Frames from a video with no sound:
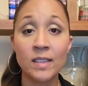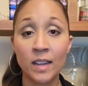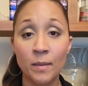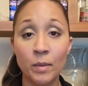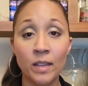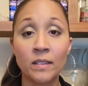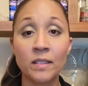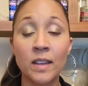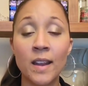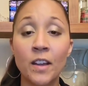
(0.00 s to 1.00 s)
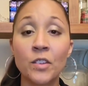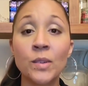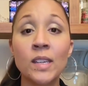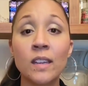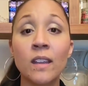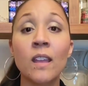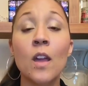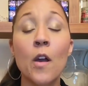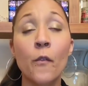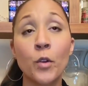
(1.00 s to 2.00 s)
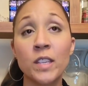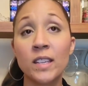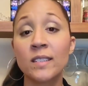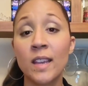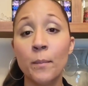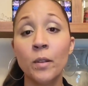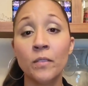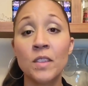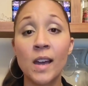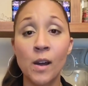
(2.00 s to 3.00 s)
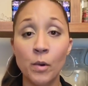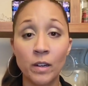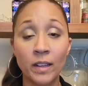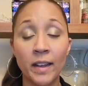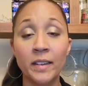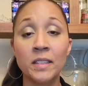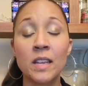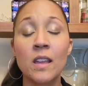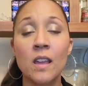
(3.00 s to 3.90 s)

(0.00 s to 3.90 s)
type is and how you would need it. For the example of the hourglass,